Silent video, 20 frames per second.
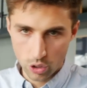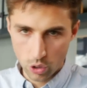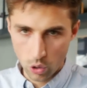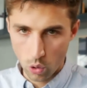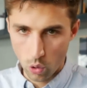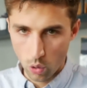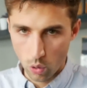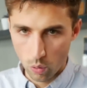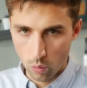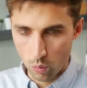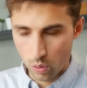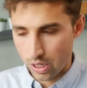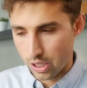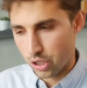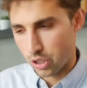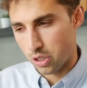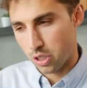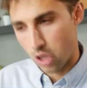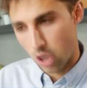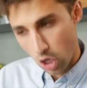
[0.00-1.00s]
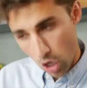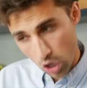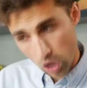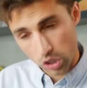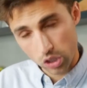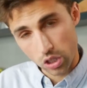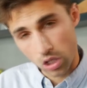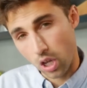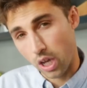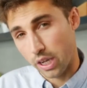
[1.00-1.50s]
Tor, which
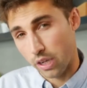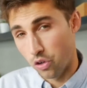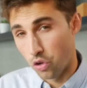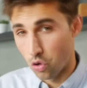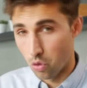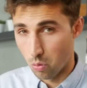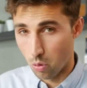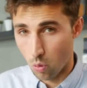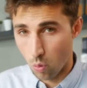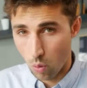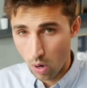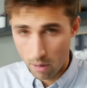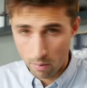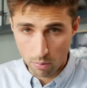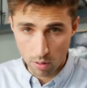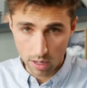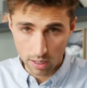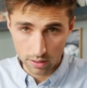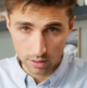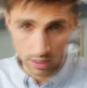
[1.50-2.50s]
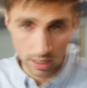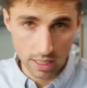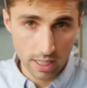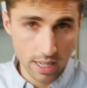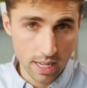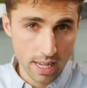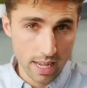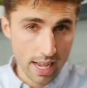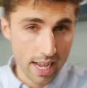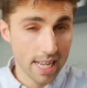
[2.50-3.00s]
looks like a normal web browser
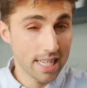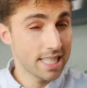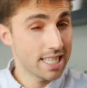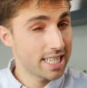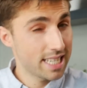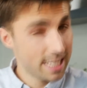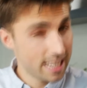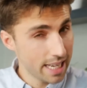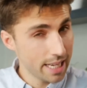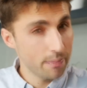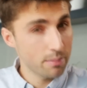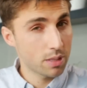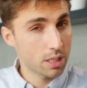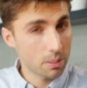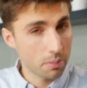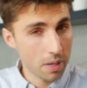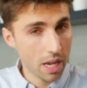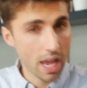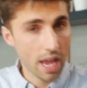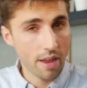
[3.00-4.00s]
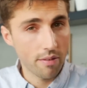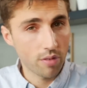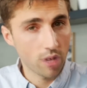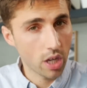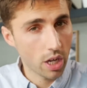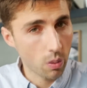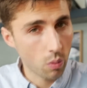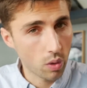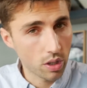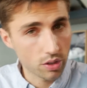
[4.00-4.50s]
and seems to behave
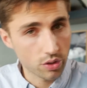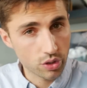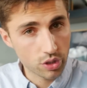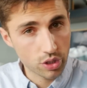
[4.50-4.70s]
like one